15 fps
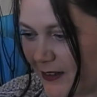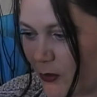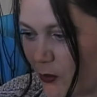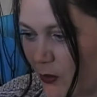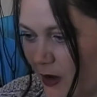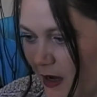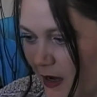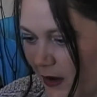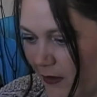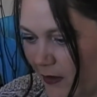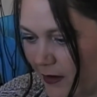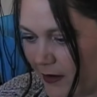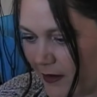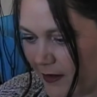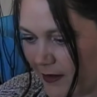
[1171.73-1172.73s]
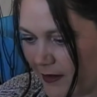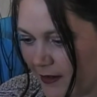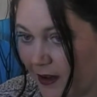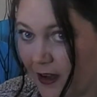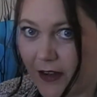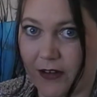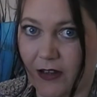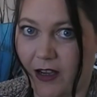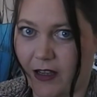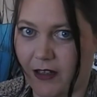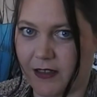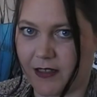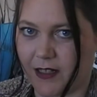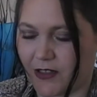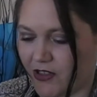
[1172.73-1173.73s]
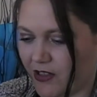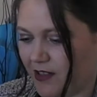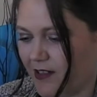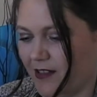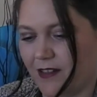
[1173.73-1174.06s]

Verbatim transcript: Wow. I gotta touch it.